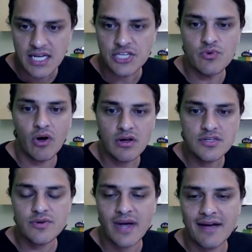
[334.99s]
You
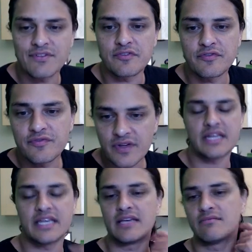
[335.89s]
also have their
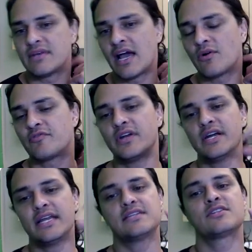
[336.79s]
affinity. Now,
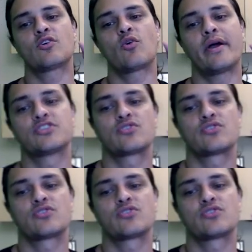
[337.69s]
affinity isn't quite as